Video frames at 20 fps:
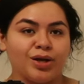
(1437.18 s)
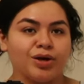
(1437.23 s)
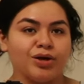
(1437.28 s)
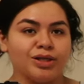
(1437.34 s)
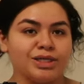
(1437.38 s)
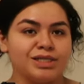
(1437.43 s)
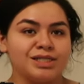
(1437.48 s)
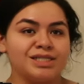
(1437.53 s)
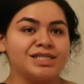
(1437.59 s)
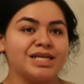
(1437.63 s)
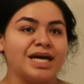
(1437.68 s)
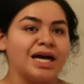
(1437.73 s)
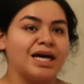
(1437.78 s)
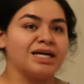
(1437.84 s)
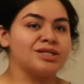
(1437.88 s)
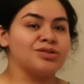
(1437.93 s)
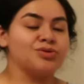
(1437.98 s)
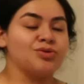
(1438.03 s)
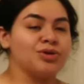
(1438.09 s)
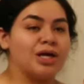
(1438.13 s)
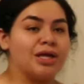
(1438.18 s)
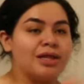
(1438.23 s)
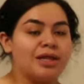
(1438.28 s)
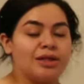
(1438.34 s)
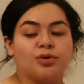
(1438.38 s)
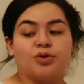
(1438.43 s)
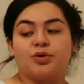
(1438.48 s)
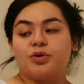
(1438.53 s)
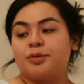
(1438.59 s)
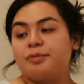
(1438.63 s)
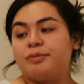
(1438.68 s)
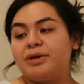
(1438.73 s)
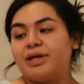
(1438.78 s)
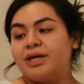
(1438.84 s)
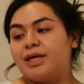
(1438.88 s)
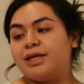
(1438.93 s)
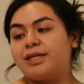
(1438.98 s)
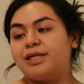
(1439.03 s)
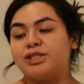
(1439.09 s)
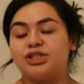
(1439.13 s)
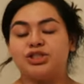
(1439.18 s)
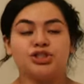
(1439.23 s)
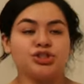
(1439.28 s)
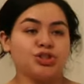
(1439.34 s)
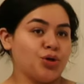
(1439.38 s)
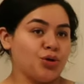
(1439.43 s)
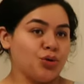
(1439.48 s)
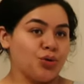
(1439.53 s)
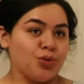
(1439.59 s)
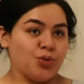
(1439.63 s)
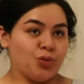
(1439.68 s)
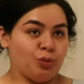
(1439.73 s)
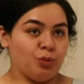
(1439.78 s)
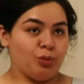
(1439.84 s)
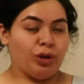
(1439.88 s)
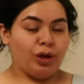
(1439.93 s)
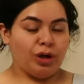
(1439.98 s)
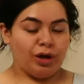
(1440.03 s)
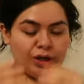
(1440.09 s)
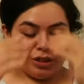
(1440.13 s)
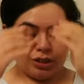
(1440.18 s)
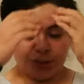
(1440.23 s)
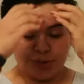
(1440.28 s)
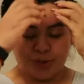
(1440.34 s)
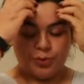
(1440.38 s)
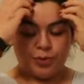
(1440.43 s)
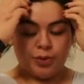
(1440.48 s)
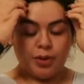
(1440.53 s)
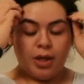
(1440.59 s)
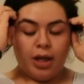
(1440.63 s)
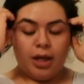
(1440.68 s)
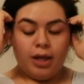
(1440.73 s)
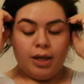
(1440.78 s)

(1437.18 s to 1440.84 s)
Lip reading: girlies, ya es hora de dormir. So we are gonna do